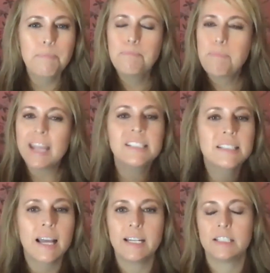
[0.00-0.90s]

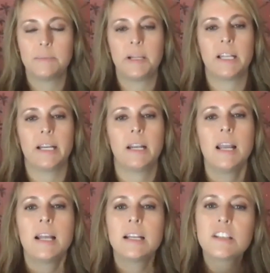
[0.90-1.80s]
Baseline needs to be clean.
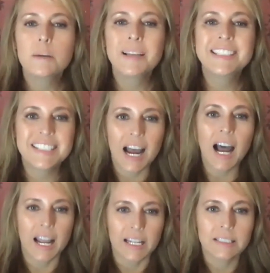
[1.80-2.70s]
Let's talk about
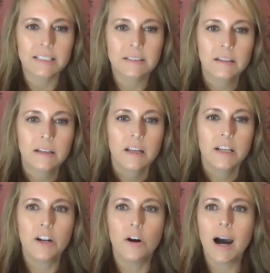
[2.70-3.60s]
size.
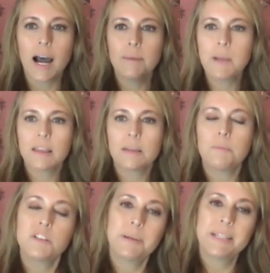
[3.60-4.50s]
I'm not the
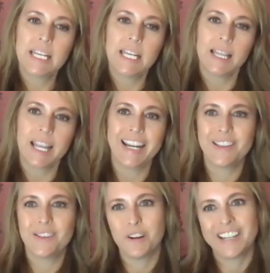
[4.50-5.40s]
most petite lady in
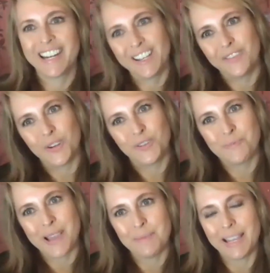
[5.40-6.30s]
the world. Any of you who've
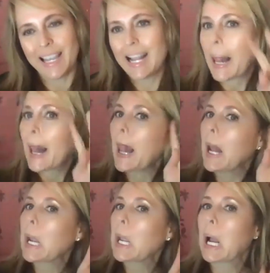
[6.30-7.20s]
met me, we
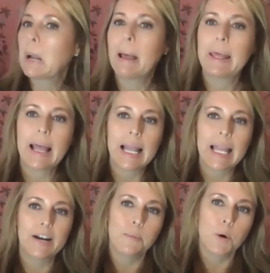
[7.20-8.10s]
can talk about that
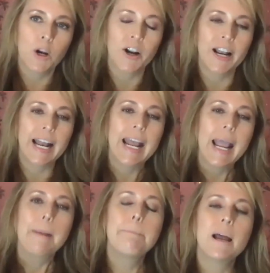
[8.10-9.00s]
later. I'm working on it.
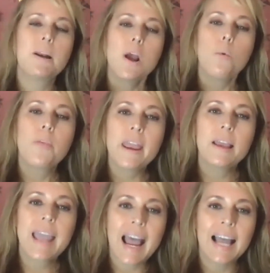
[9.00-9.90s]
But the
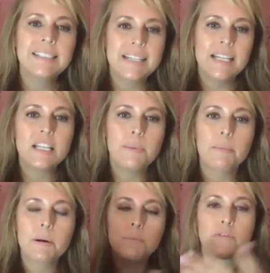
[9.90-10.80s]
cats need to be
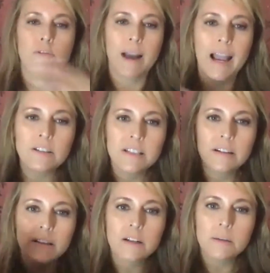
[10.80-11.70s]
able to move around in
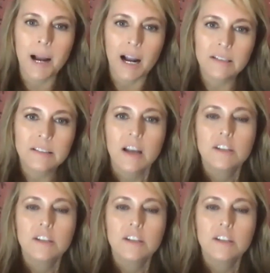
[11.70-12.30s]
their litter box.